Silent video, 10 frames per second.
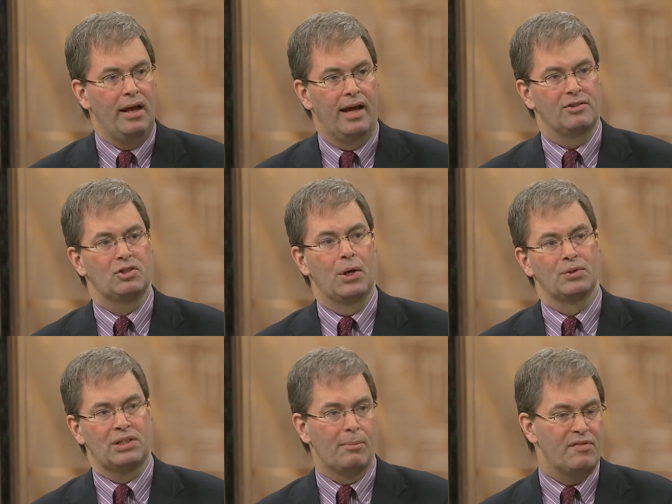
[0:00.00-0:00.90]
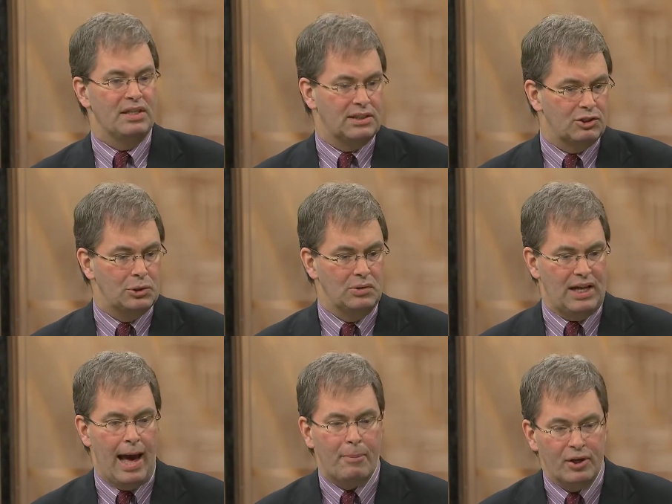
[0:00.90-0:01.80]
And so some of these issues
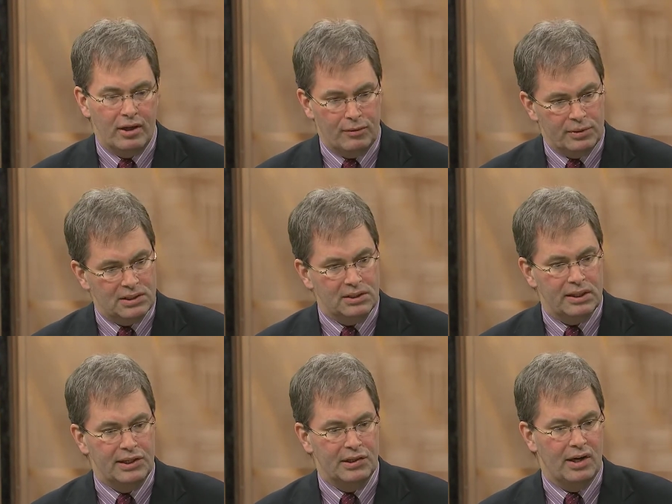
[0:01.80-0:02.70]
happen to have arisen here,